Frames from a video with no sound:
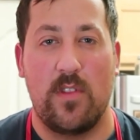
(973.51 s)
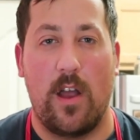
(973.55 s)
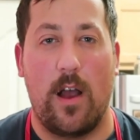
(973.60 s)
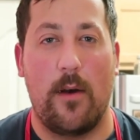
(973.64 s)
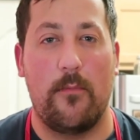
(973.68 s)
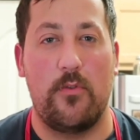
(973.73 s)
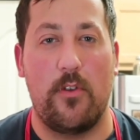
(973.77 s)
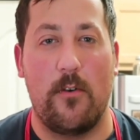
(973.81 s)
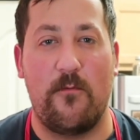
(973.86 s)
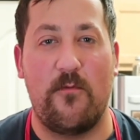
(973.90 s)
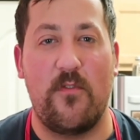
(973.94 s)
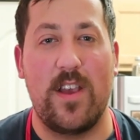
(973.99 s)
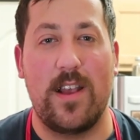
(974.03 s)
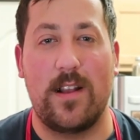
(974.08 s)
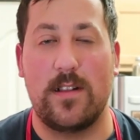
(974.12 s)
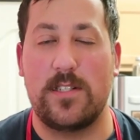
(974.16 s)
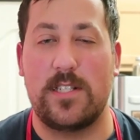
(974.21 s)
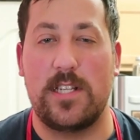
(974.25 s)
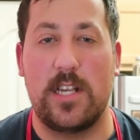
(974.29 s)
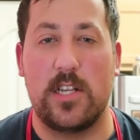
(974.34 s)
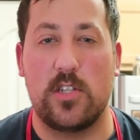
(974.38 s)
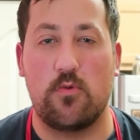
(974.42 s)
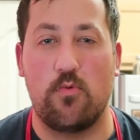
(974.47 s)
of the
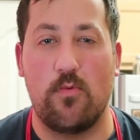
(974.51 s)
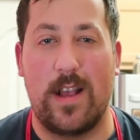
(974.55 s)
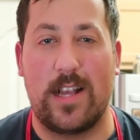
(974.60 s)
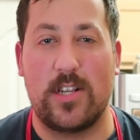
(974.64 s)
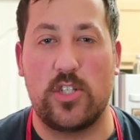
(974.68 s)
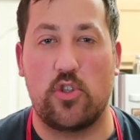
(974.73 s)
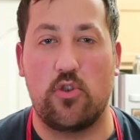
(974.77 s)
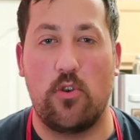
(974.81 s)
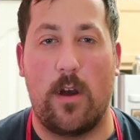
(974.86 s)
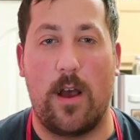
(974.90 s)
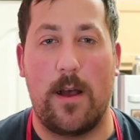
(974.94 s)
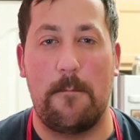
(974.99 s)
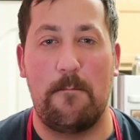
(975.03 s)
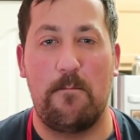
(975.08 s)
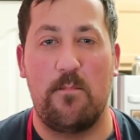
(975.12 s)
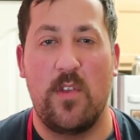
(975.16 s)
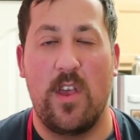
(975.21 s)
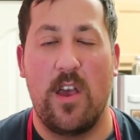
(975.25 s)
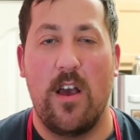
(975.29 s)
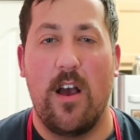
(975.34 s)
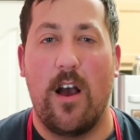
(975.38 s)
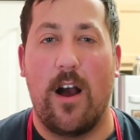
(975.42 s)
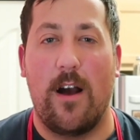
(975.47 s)
fanciest
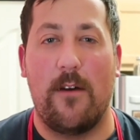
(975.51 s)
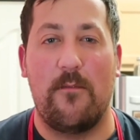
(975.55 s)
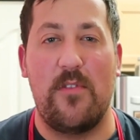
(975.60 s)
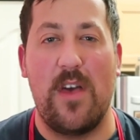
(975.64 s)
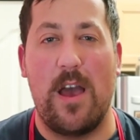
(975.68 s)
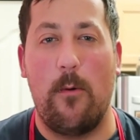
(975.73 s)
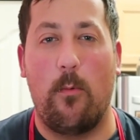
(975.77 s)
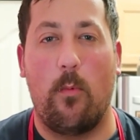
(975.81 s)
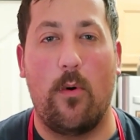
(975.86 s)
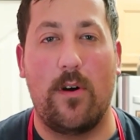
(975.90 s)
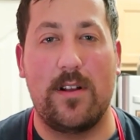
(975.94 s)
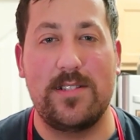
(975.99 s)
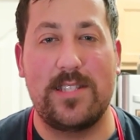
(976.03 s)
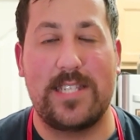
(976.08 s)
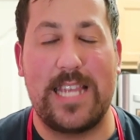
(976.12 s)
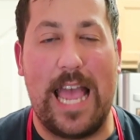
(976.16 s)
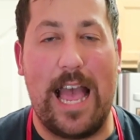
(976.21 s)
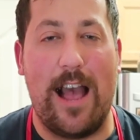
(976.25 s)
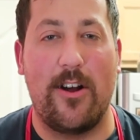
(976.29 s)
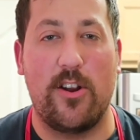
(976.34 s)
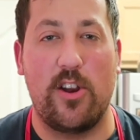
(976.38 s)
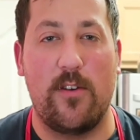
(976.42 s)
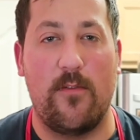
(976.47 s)
restaurant, of that one
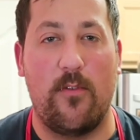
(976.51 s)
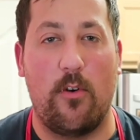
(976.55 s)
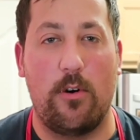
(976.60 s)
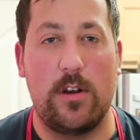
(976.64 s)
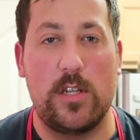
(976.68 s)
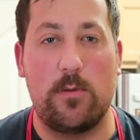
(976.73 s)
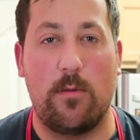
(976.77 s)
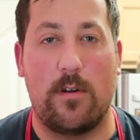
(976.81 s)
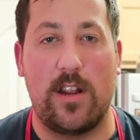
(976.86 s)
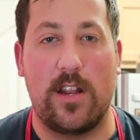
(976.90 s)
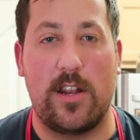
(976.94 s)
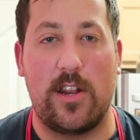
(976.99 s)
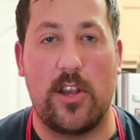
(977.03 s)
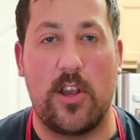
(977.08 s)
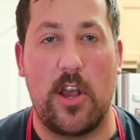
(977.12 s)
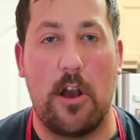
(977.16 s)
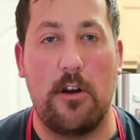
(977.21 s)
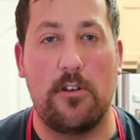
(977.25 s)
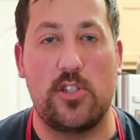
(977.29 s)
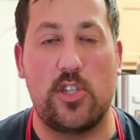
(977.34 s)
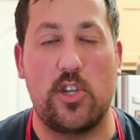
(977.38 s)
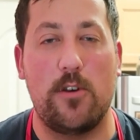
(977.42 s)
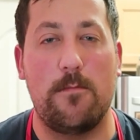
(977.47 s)
town you've always wanted to
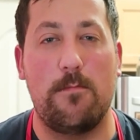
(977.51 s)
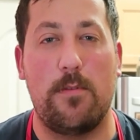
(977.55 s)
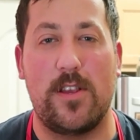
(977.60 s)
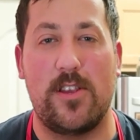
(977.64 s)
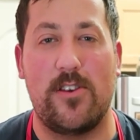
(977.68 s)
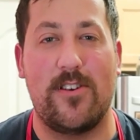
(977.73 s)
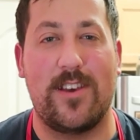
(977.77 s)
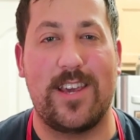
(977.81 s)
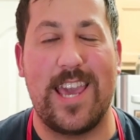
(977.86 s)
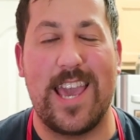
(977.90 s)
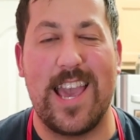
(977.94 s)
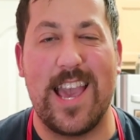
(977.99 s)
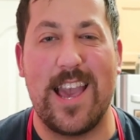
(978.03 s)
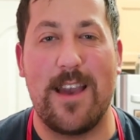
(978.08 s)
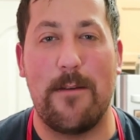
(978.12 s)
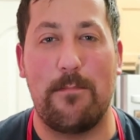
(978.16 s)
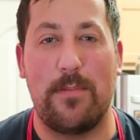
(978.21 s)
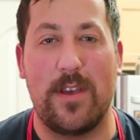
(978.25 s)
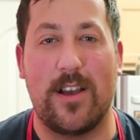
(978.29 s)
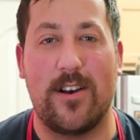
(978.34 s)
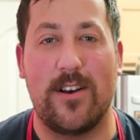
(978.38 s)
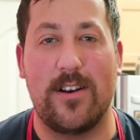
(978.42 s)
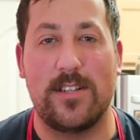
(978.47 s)
go to, but you
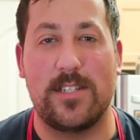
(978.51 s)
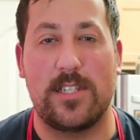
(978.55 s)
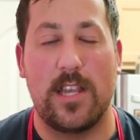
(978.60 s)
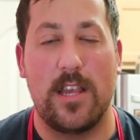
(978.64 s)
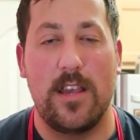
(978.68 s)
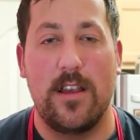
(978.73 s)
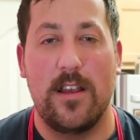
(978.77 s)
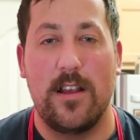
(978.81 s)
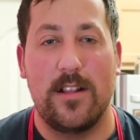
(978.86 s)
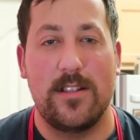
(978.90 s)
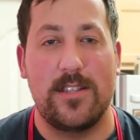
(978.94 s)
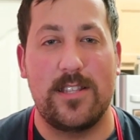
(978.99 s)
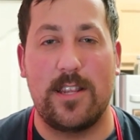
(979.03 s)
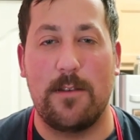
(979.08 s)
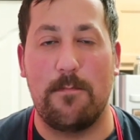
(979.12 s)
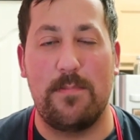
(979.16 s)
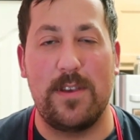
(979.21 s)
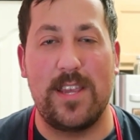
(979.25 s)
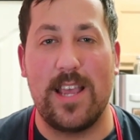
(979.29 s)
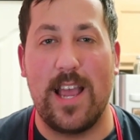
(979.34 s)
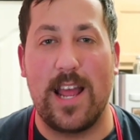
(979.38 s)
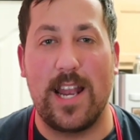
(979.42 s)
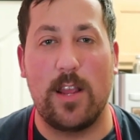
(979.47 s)
can't because to
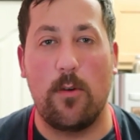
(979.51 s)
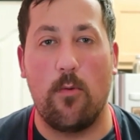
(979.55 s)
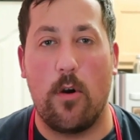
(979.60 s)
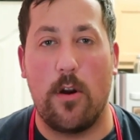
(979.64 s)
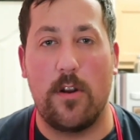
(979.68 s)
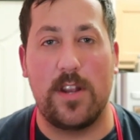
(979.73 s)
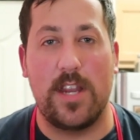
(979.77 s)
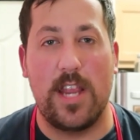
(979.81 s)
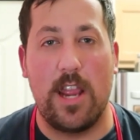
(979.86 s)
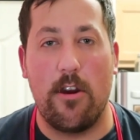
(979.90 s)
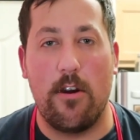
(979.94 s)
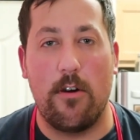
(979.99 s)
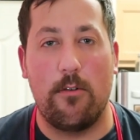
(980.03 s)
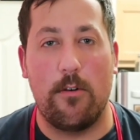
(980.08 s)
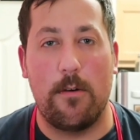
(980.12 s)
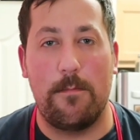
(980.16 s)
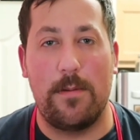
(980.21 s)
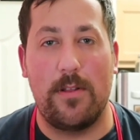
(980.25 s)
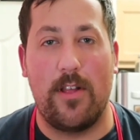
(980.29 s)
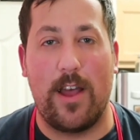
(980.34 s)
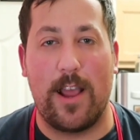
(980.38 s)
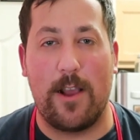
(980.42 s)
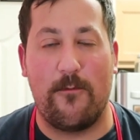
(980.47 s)
be anywhere near it
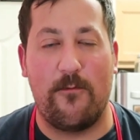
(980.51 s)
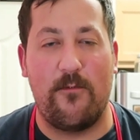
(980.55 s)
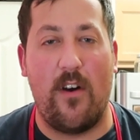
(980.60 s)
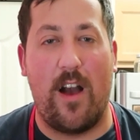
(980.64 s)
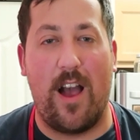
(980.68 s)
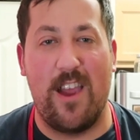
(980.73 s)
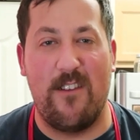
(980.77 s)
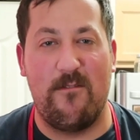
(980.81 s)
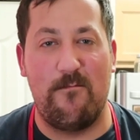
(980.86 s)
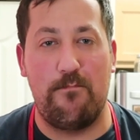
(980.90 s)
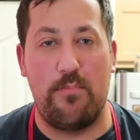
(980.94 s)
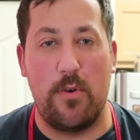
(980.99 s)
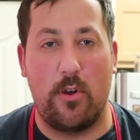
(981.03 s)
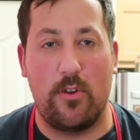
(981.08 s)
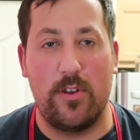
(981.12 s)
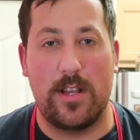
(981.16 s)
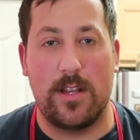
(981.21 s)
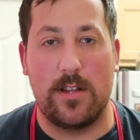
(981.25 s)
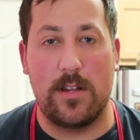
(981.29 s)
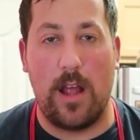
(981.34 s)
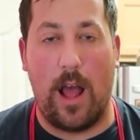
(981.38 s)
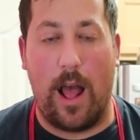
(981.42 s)
would be like $5 billion.